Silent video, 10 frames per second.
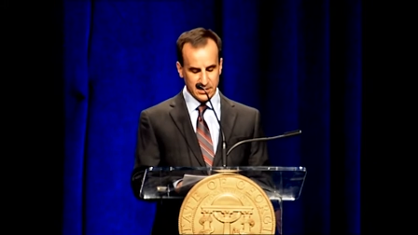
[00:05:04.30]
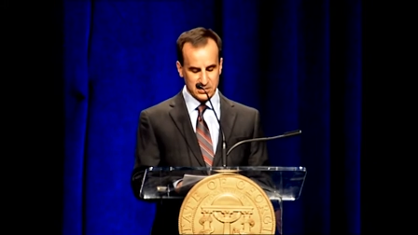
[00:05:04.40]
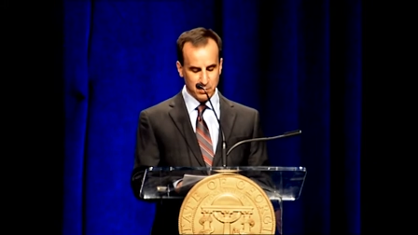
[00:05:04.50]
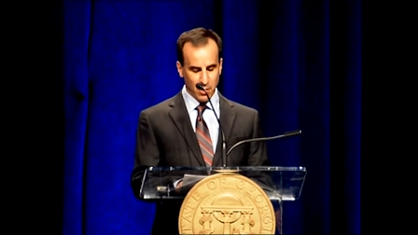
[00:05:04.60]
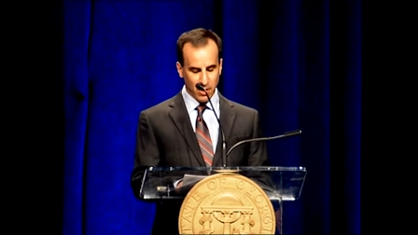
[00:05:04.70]
is
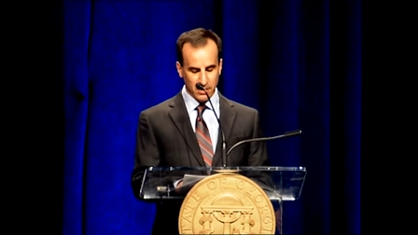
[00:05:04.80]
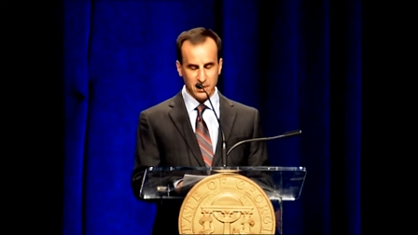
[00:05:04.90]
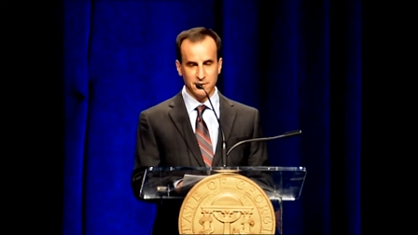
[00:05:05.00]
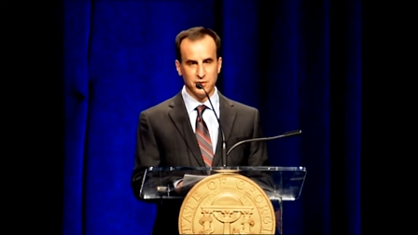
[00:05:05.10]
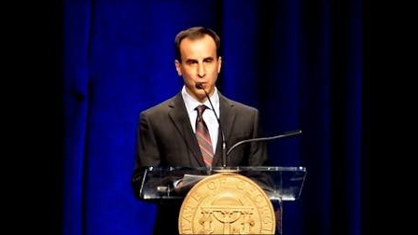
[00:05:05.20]
part
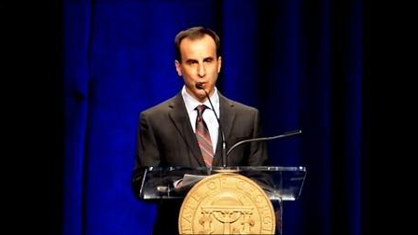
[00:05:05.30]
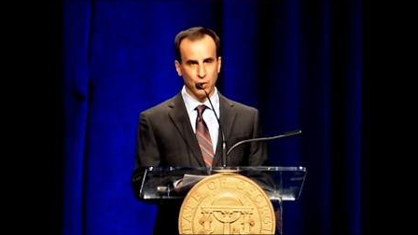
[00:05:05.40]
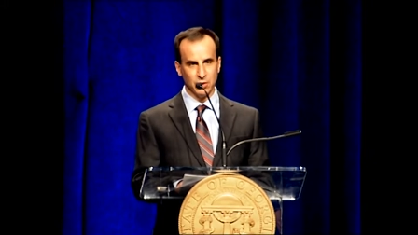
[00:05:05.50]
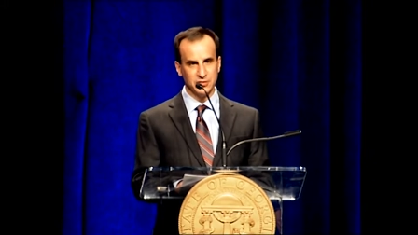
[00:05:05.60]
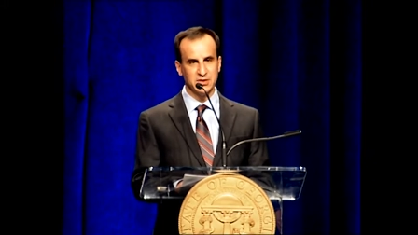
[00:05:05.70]
of the
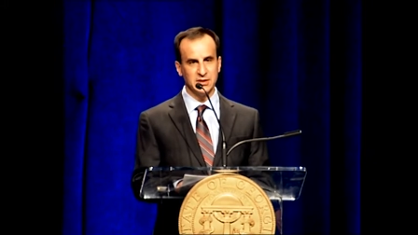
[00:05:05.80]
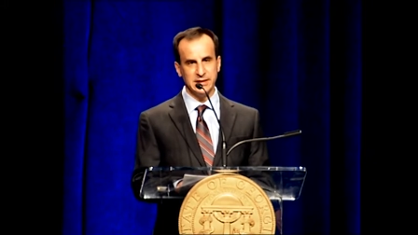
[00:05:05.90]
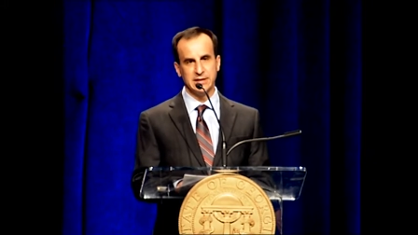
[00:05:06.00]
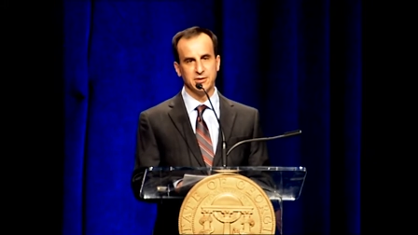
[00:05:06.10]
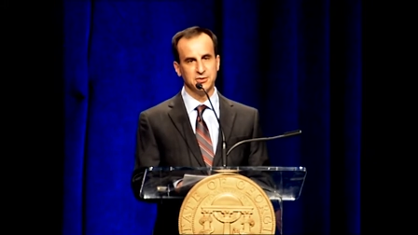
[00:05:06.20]
world's
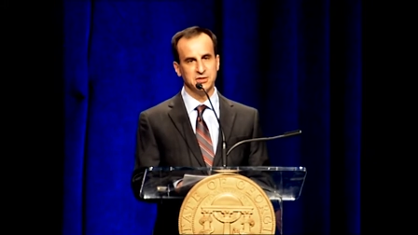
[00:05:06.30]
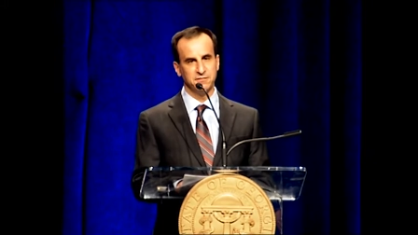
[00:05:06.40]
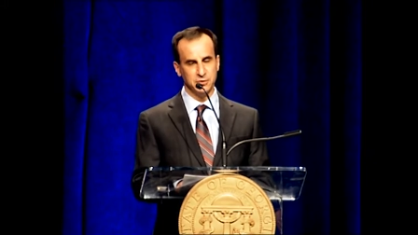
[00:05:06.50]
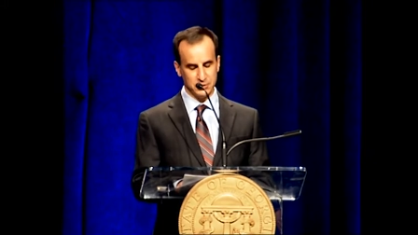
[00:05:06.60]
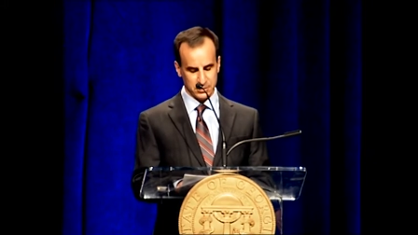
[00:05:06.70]
clean energy
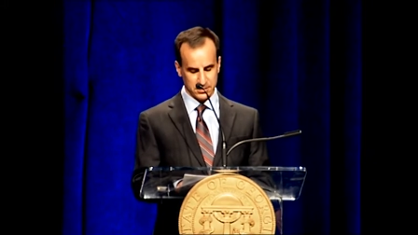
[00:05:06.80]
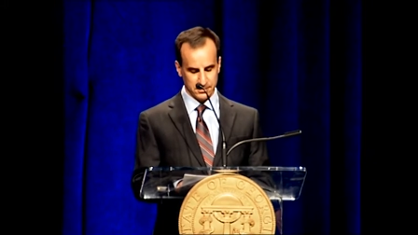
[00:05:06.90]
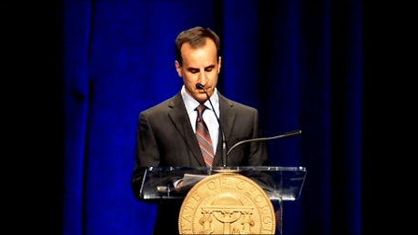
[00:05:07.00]
future.